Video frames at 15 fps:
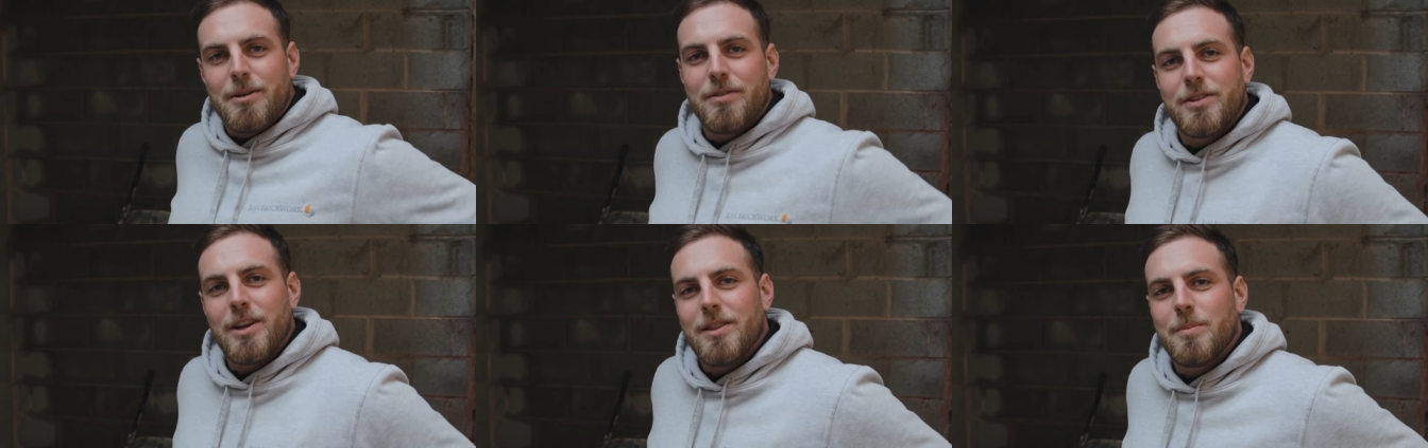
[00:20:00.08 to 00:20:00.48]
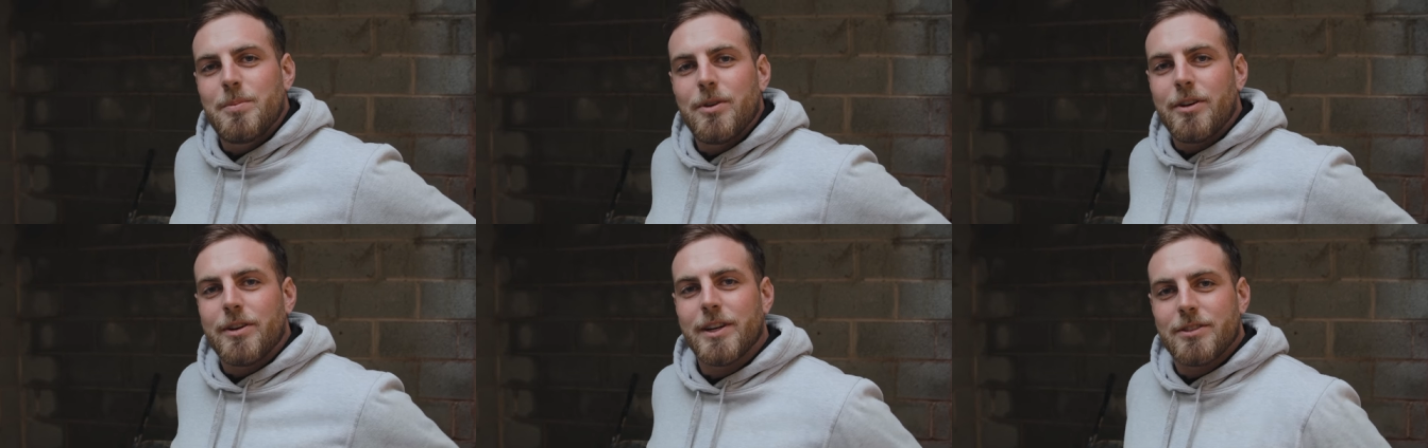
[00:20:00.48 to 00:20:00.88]
we've seen the
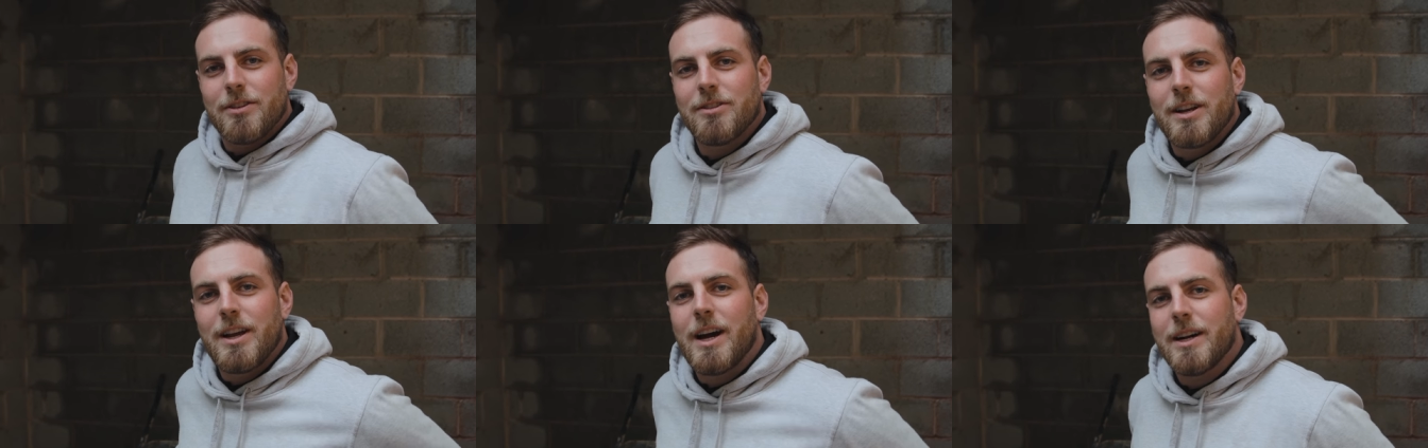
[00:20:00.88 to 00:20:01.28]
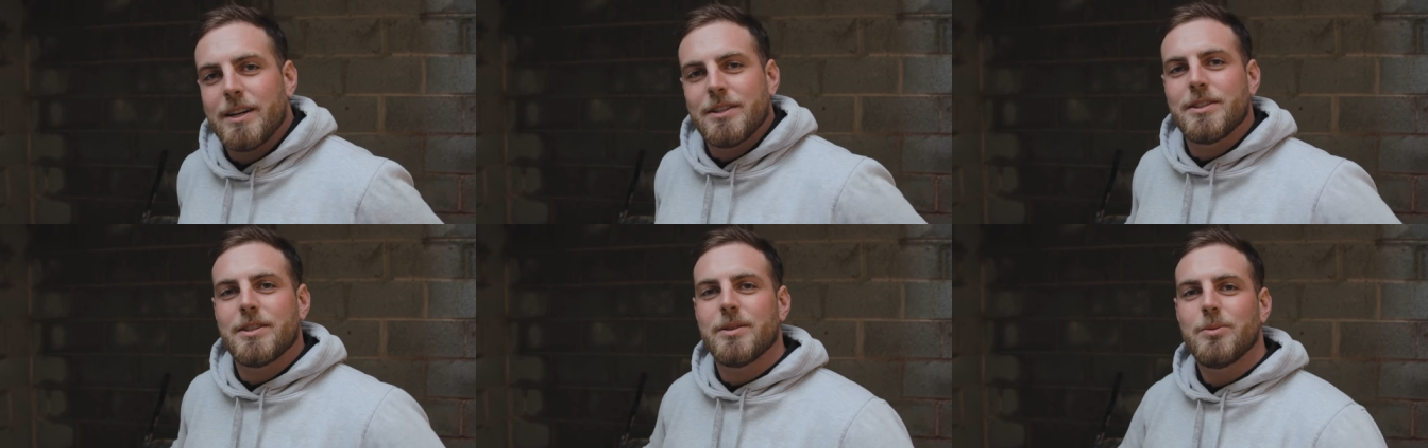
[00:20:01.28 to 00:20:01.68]
progress on
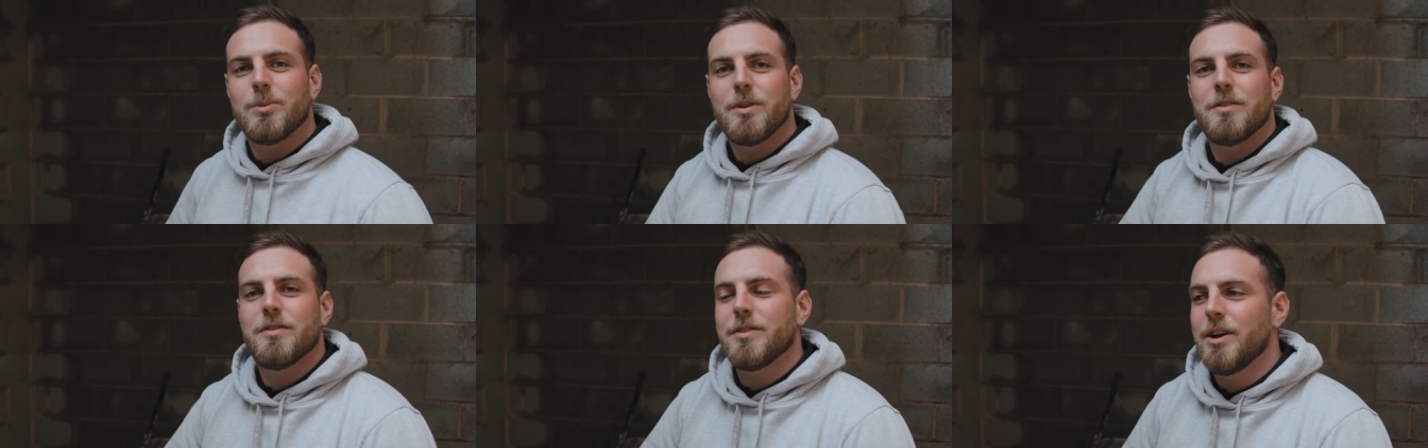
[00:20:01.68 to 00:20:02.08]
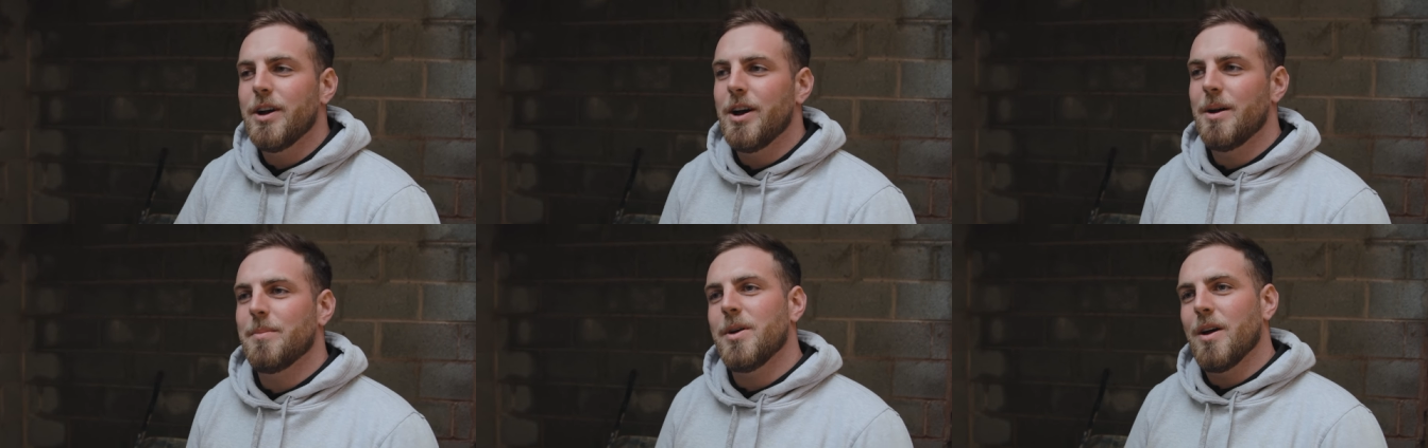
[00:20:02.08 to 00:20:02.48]
Cass, we've
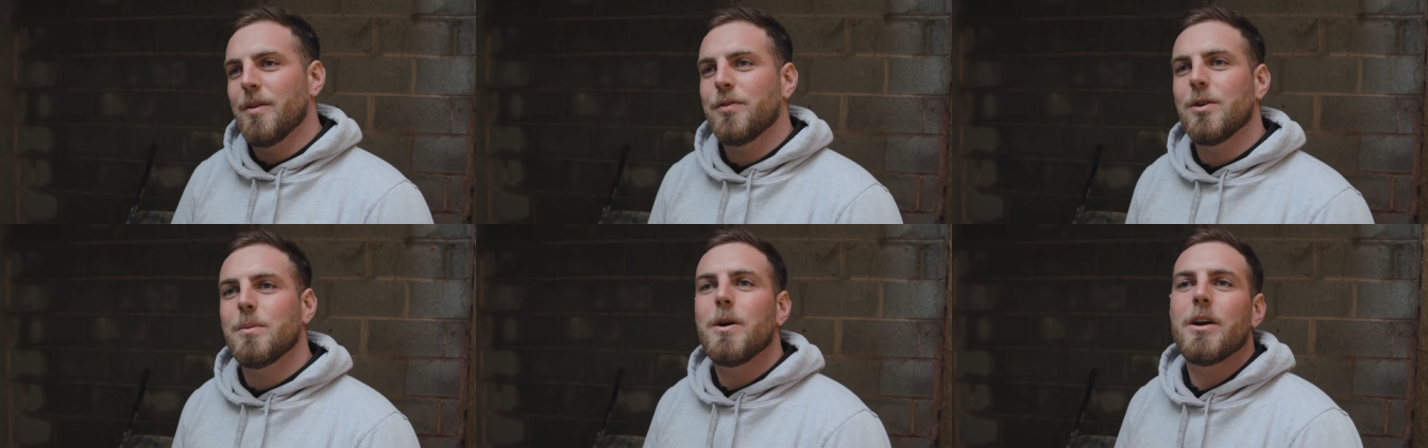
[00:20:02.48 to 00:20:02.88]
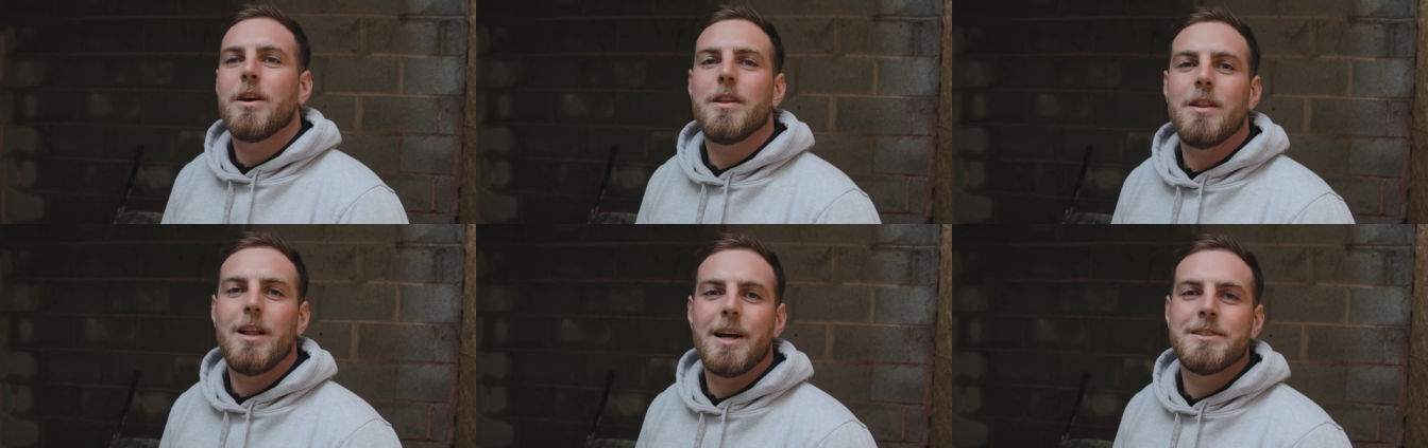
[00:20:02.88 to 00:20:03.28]
met a few more
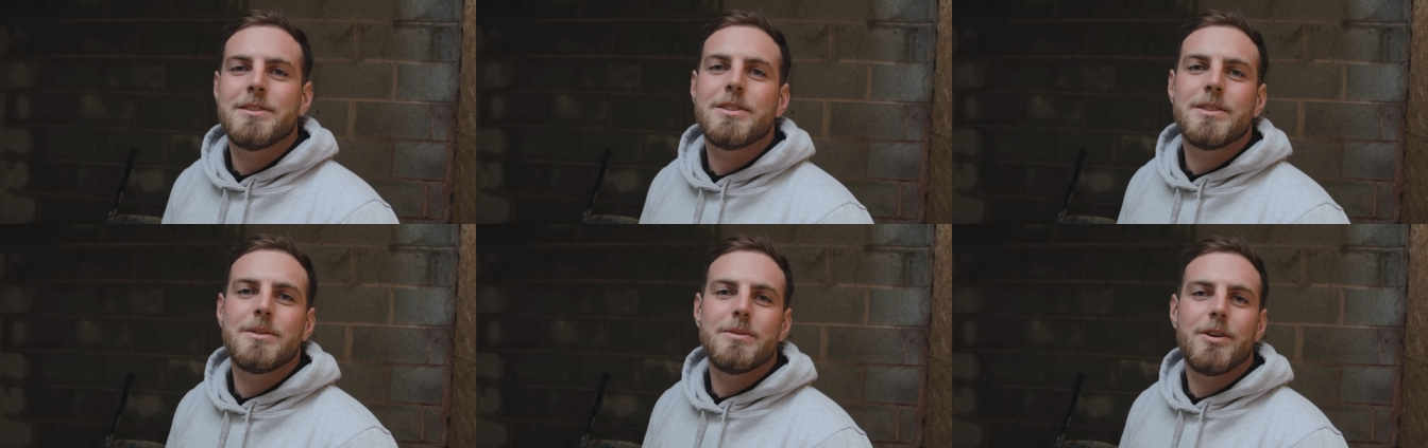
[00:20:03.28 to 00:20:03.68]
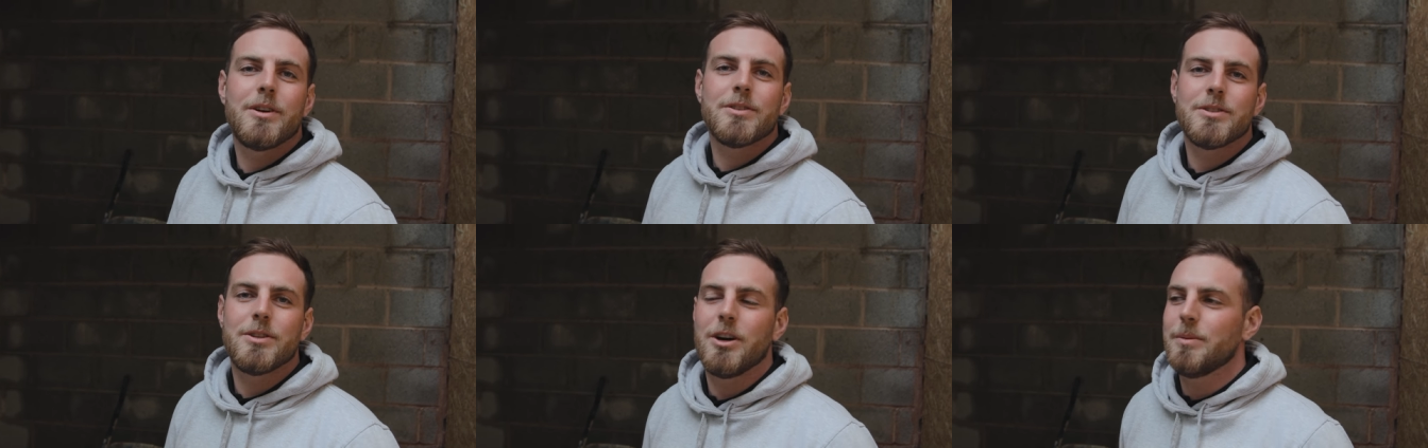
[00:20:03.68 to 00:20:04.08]
of the lads,
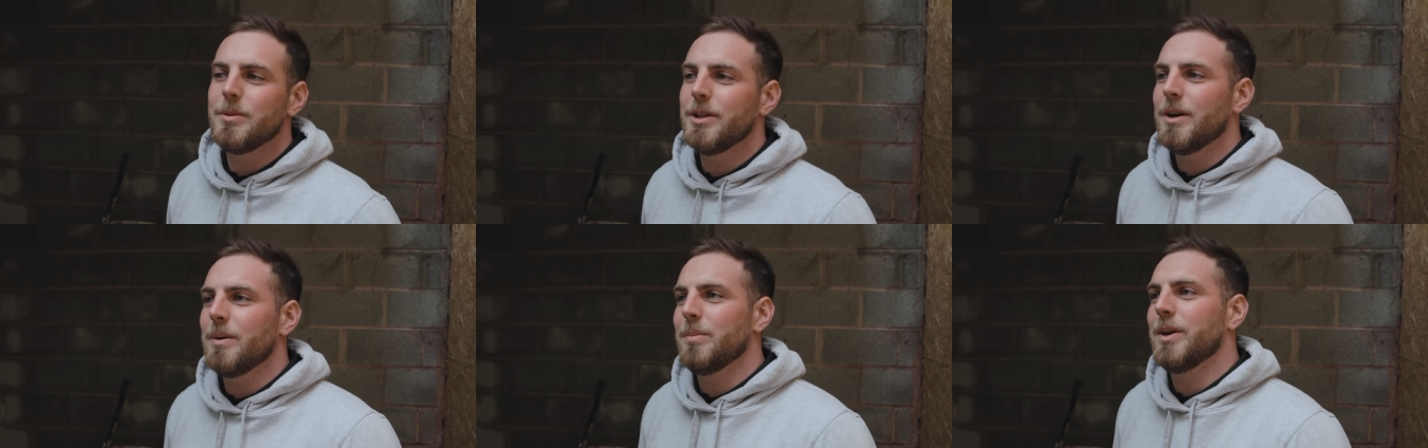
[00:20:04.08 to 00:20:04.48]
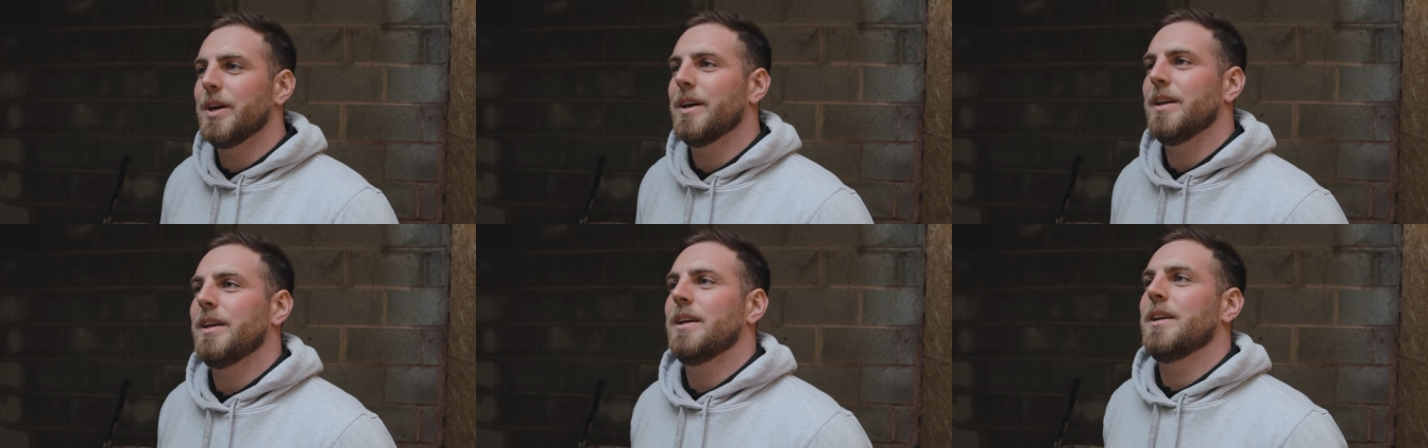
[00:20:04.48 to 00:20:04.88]
got to know them a little
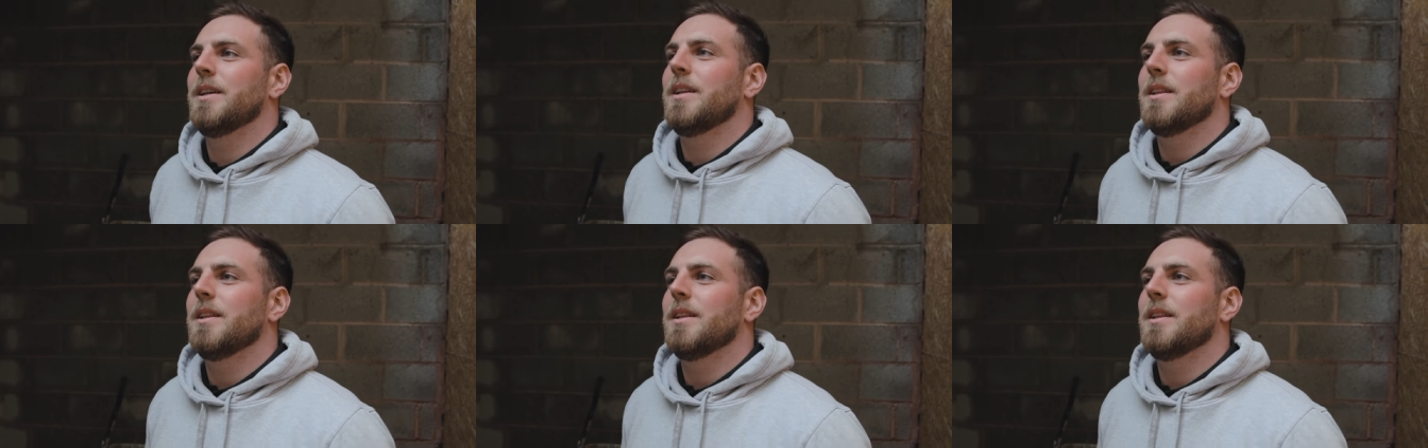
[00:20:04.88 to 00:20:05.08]
bit.